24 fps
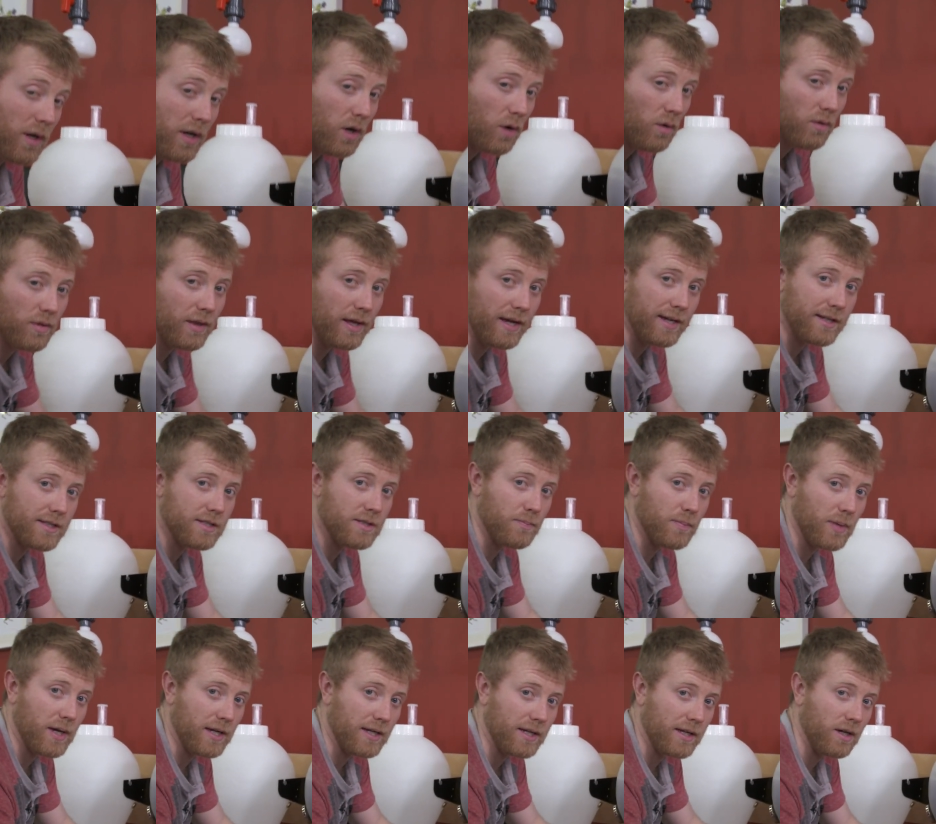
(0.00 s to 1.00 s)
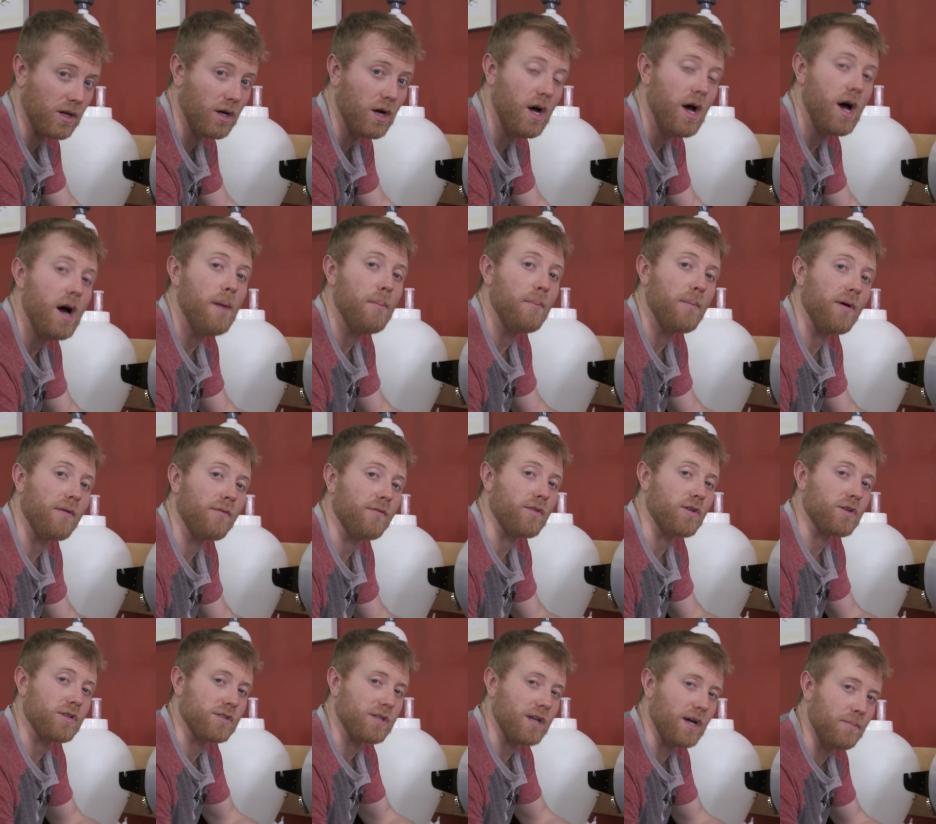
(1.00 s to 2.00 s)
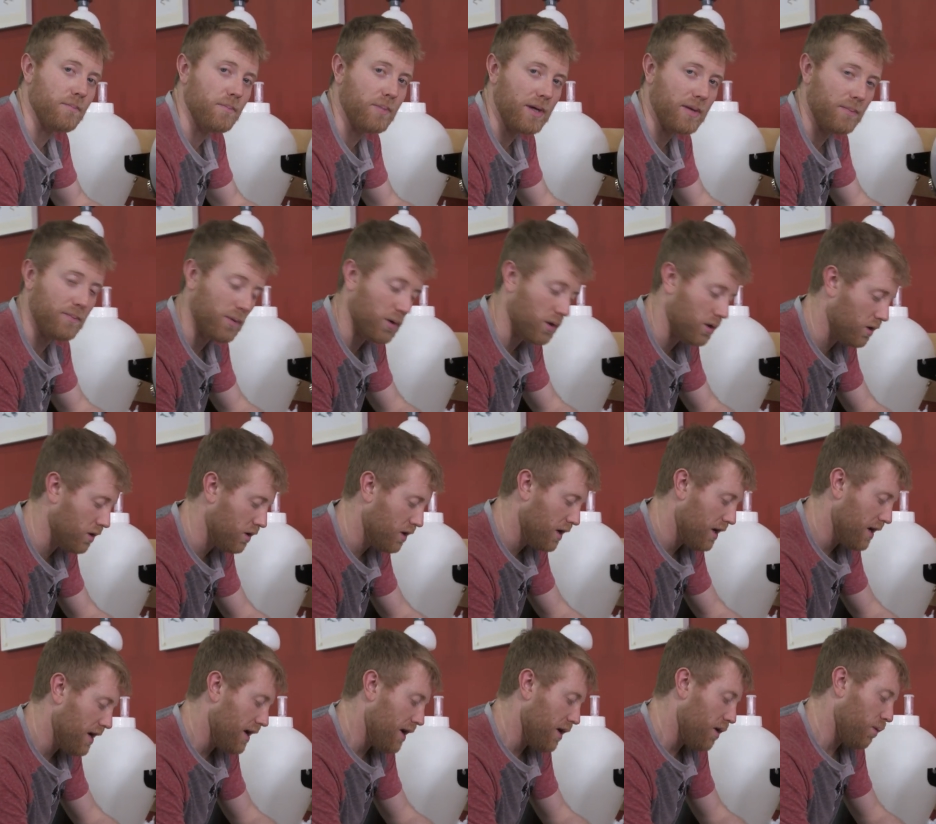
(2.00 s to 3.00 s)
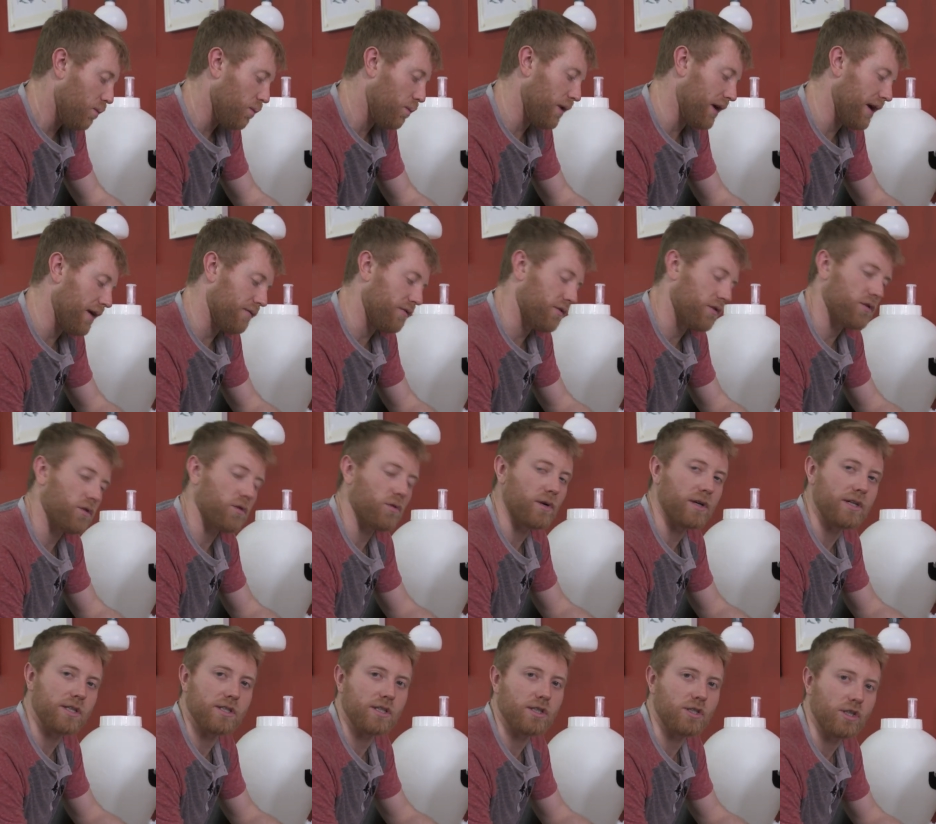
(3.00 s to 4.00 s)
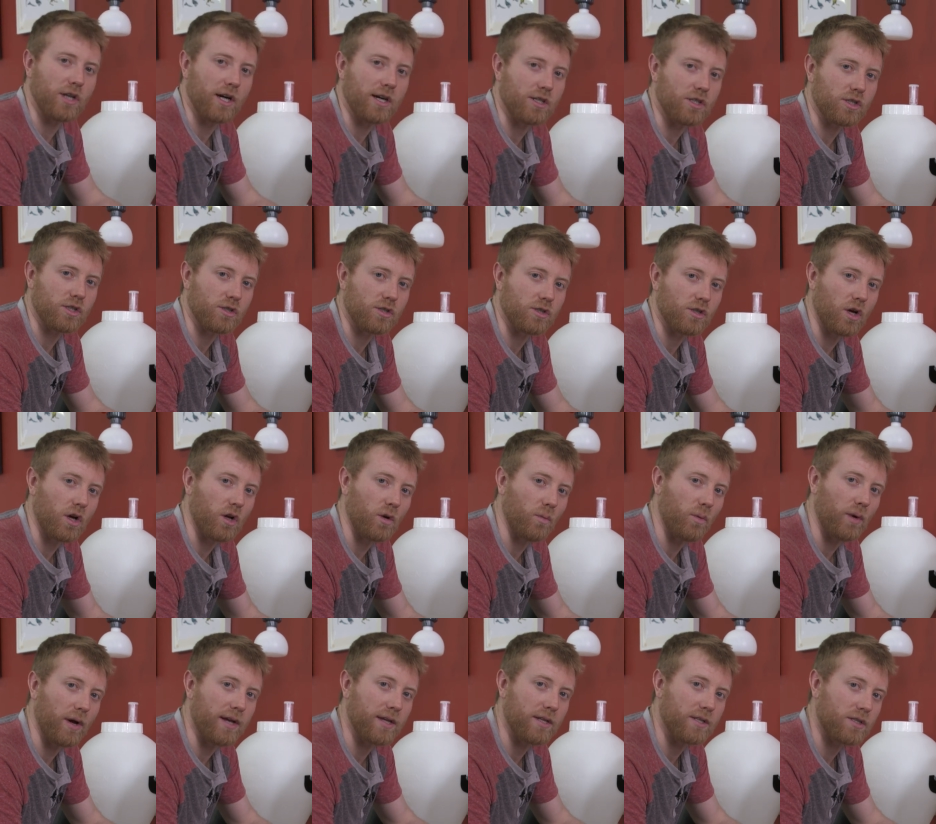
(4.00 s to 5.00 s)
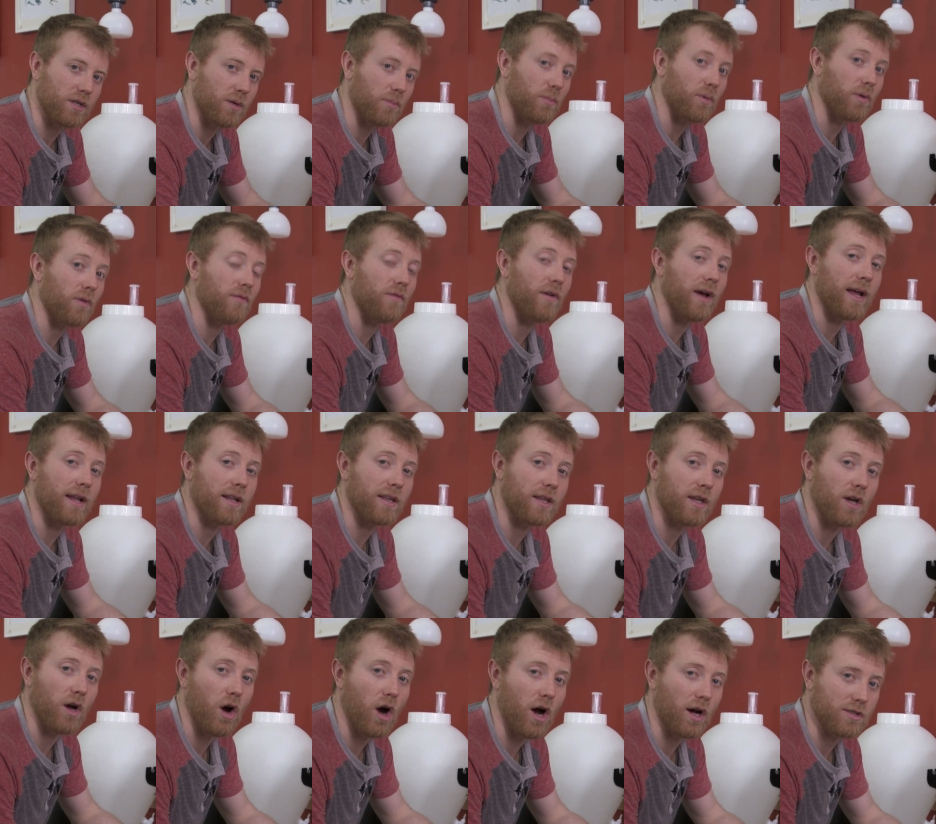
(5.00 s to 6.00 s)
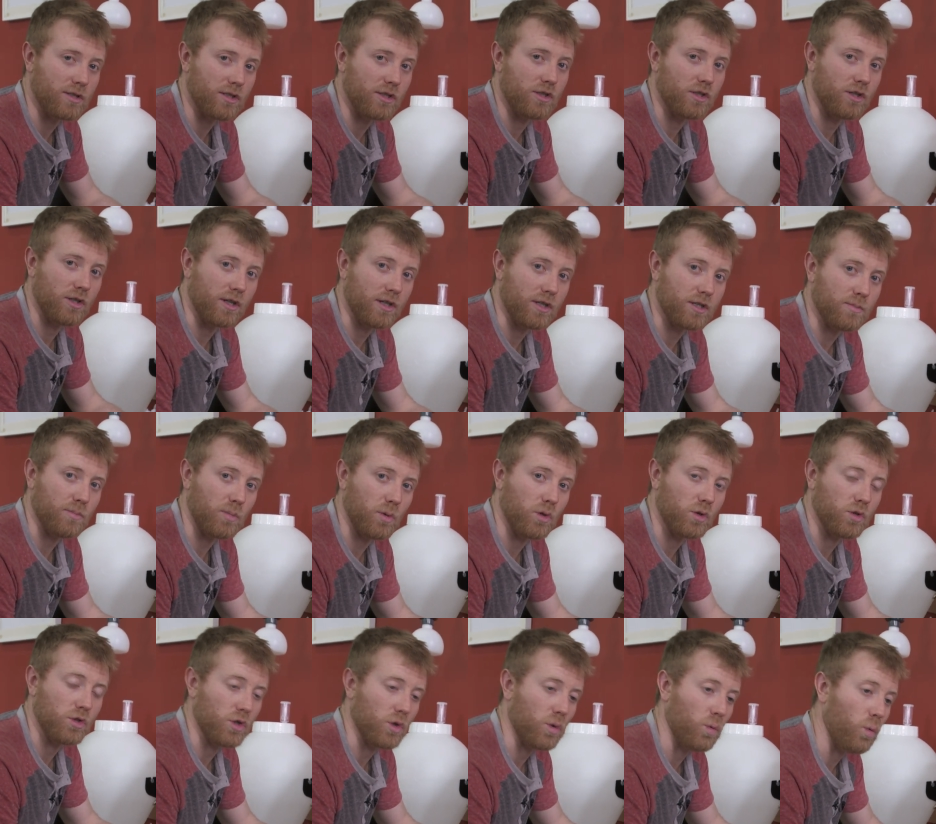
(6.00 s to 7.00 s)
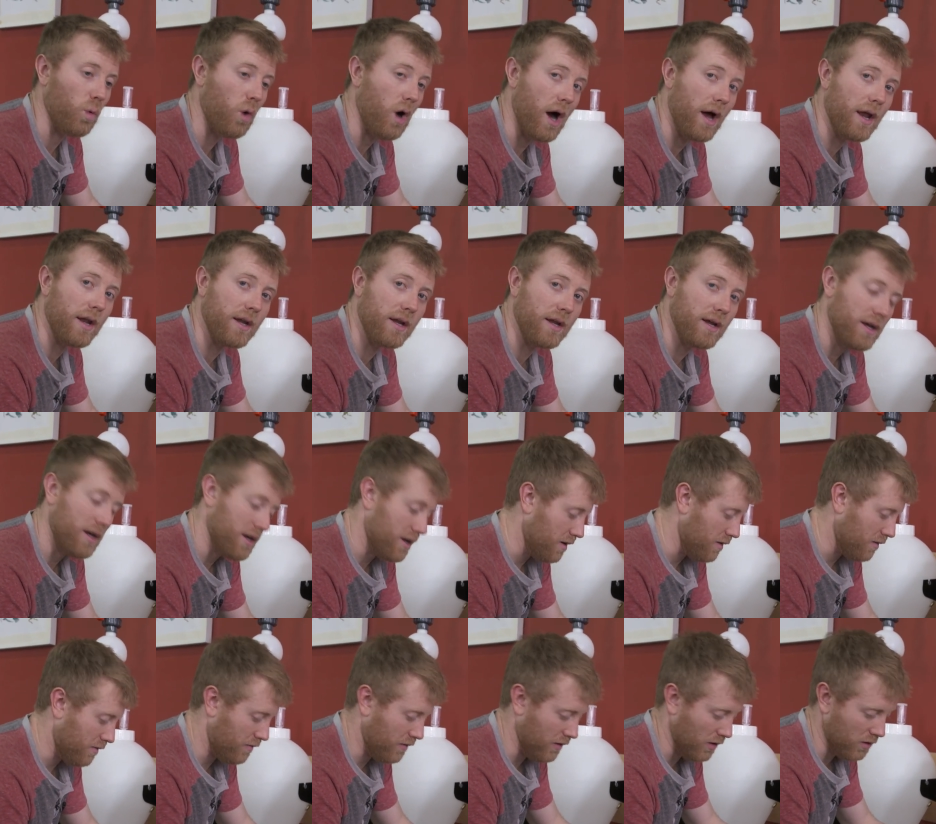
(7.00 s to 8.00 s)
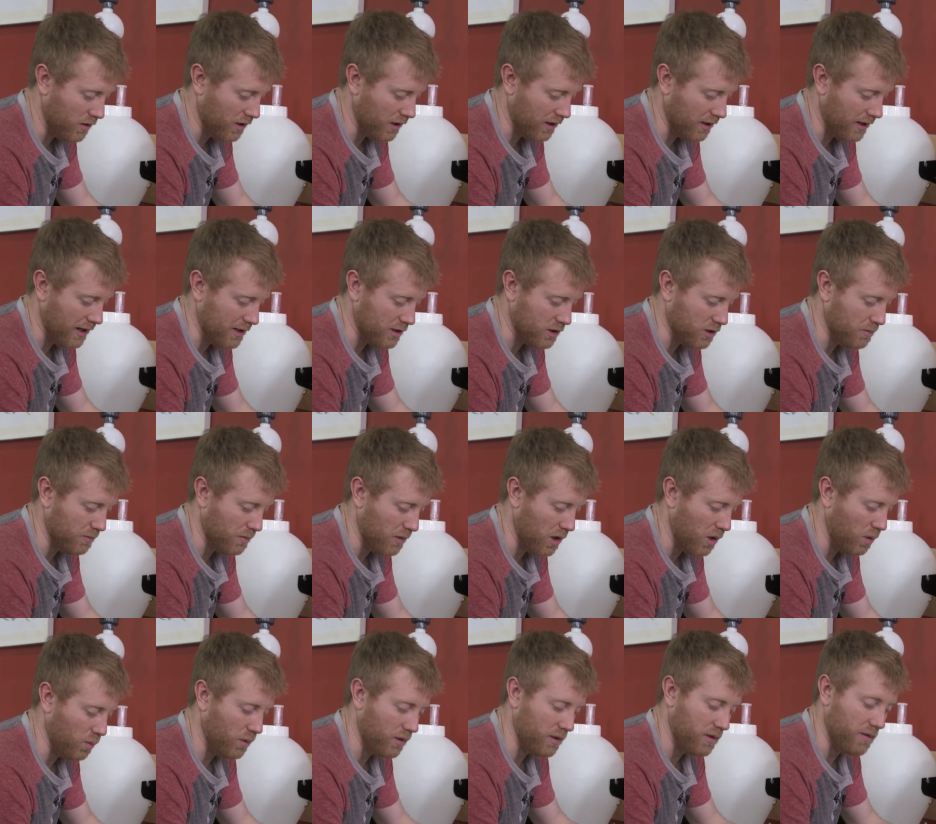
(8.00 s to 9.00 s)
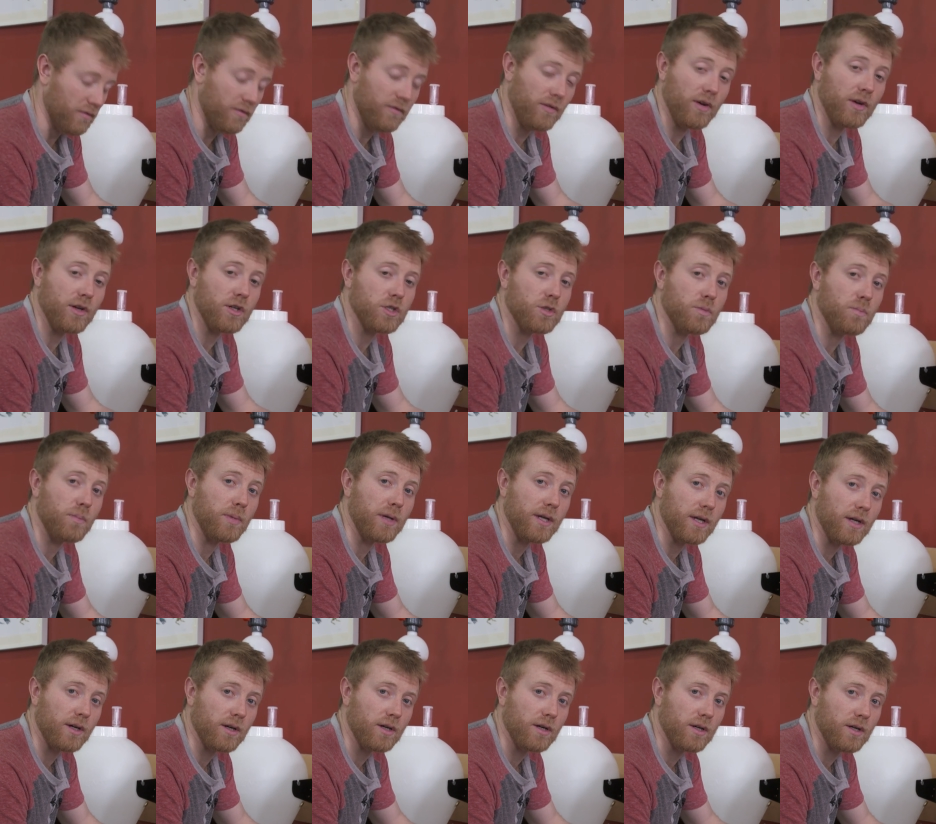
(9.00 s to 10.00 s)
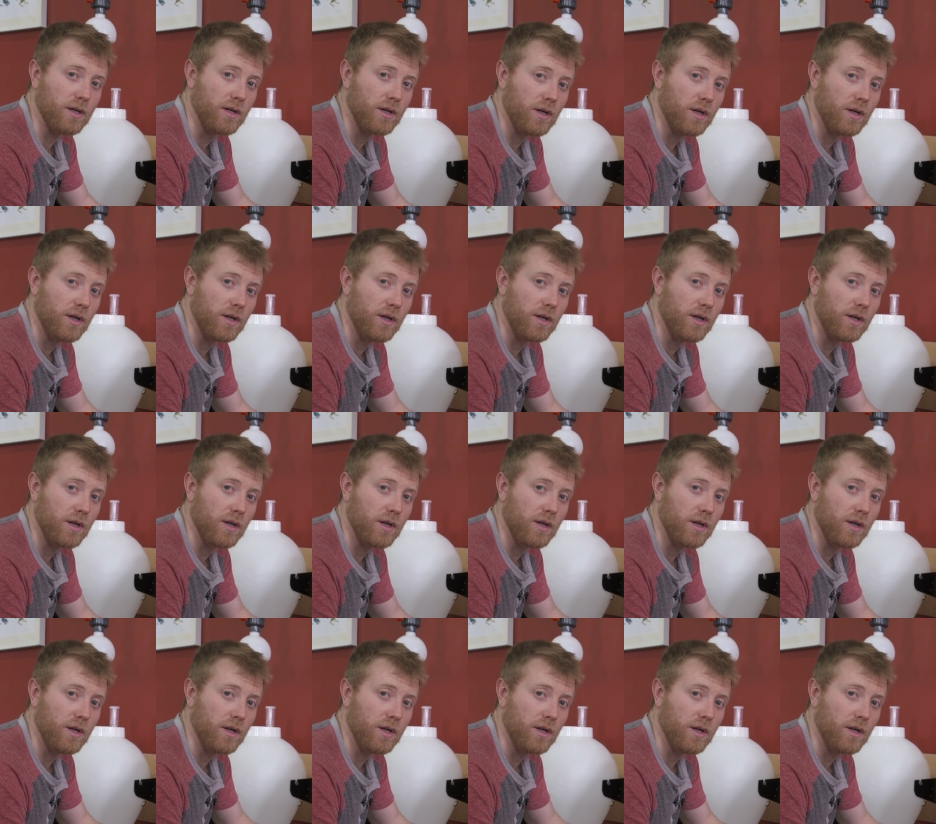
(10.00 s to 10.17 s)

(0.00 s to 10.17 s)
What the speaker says: don't think it's a big deal, but for some people, we have 3 suggestions on ways to prevent the oxygen exposure. 1, fill the collection ball with a finished beer.